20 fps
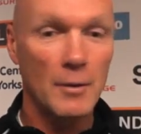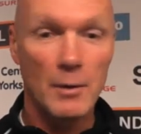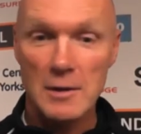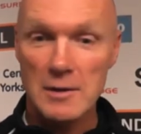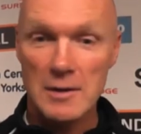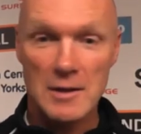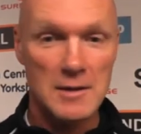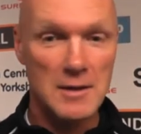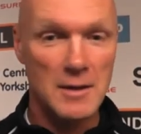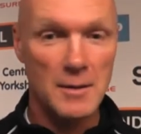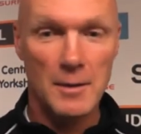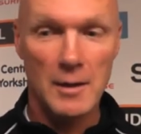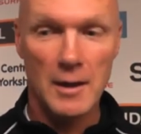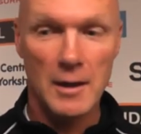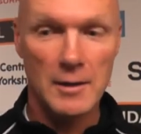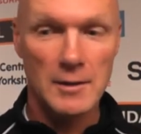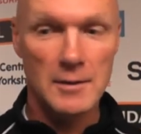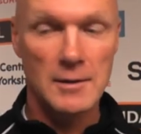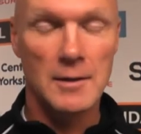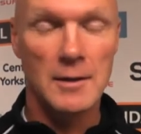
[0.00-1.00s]
It was that type of
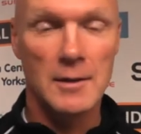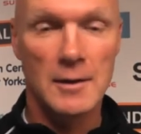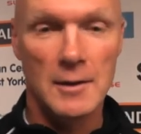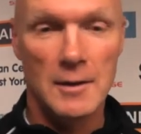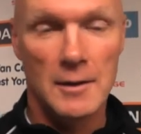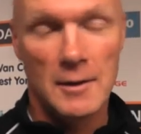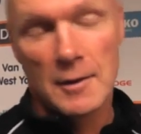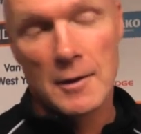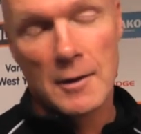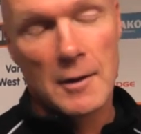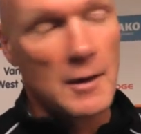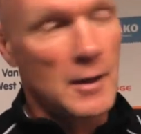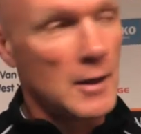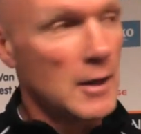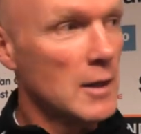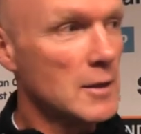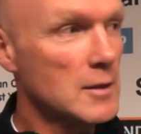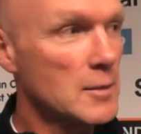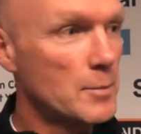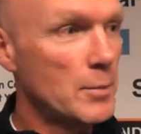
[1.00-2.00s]
night, and
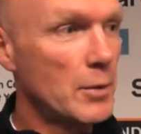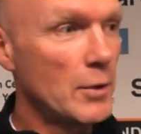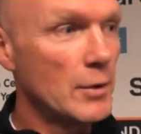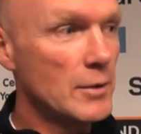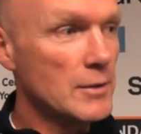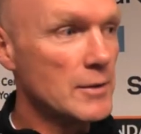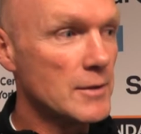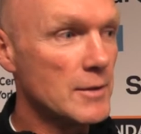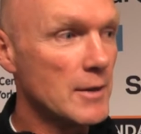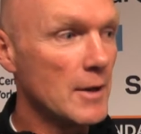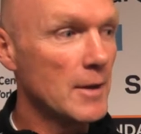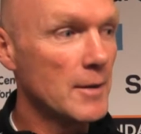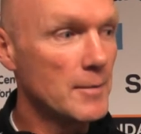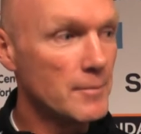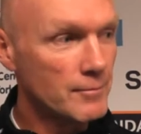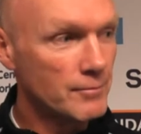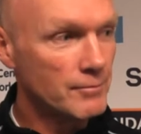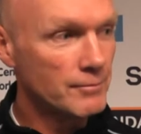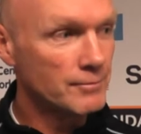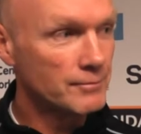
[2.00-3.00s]
I suppose
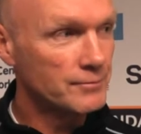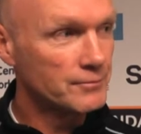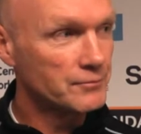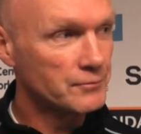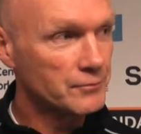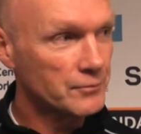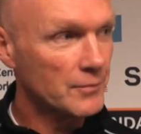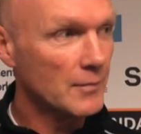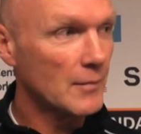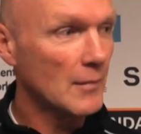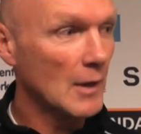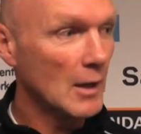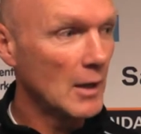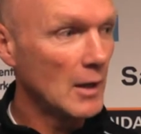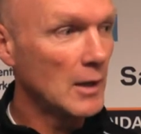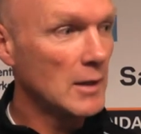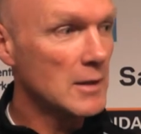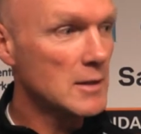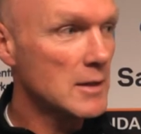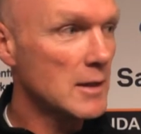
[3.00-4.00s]

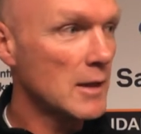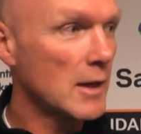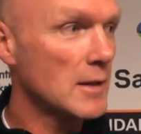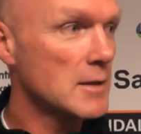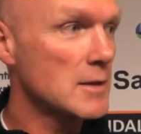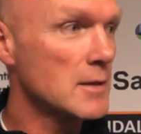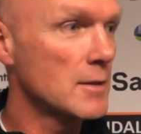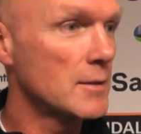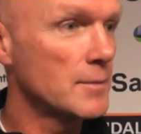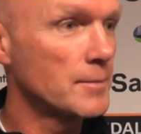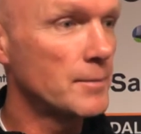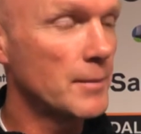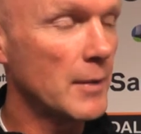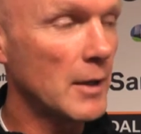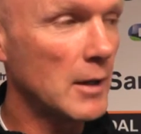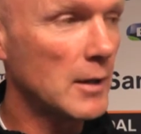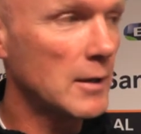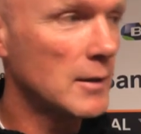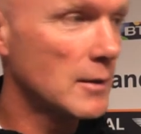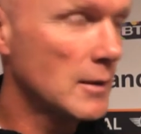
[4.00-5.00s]
at least he gets
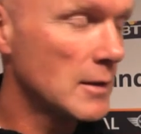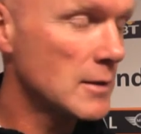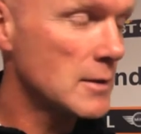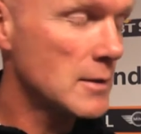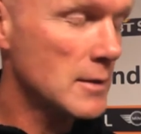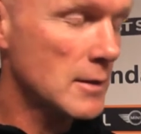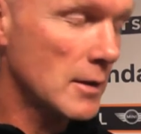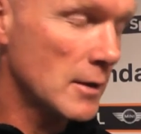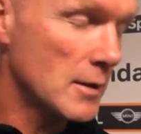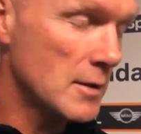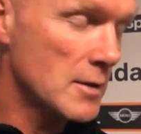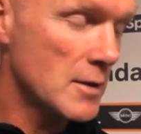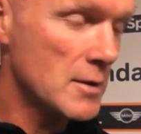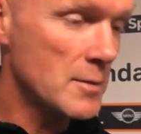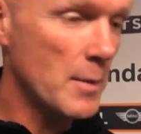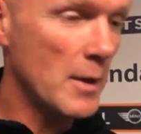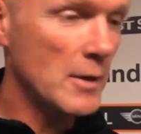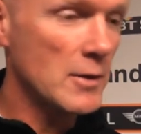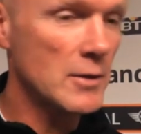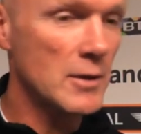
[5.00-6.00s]
he's got his
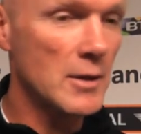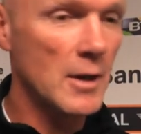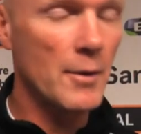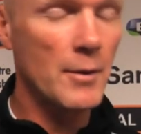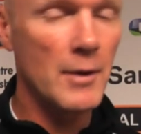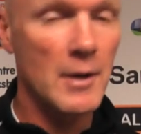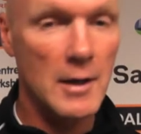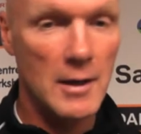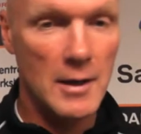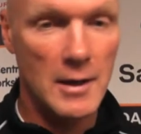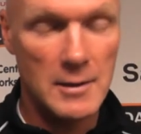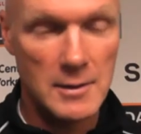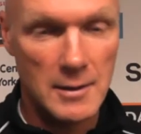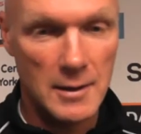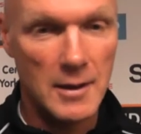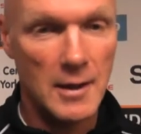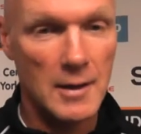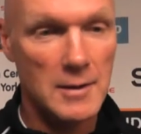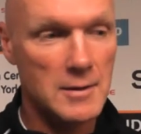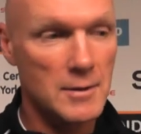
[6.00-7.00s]
suspension now. He
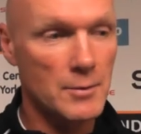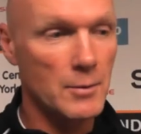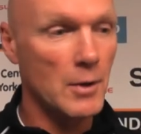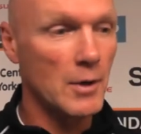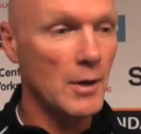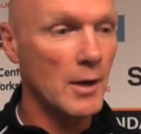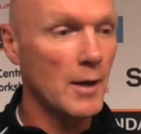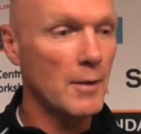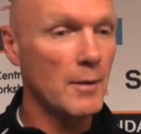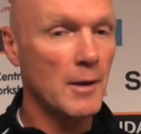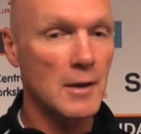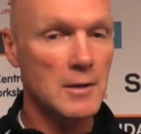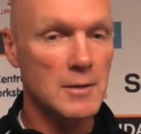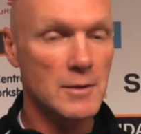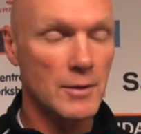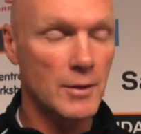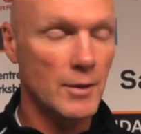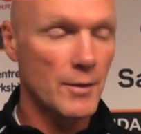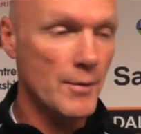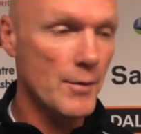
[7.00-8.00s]
gets the 1 game,
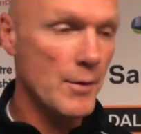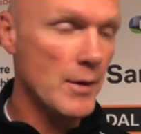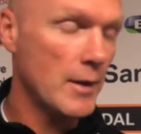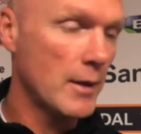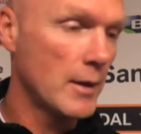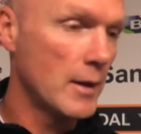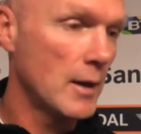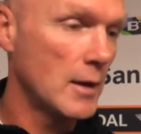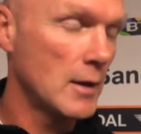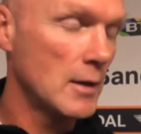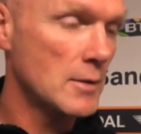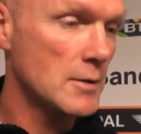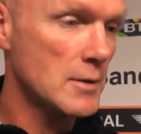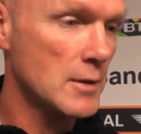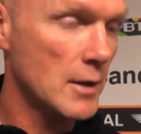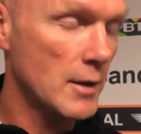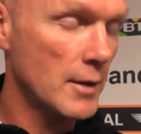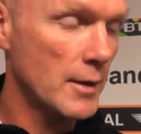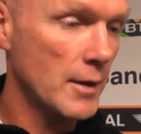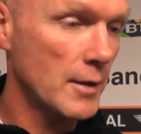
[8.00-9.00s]
gets it over with, and then he can
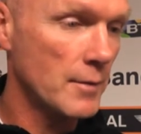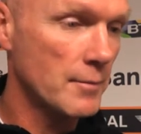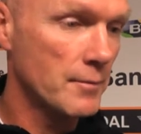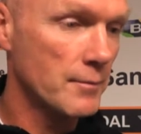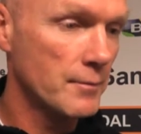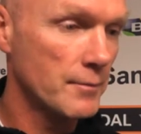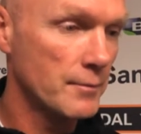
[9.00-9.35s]
start again.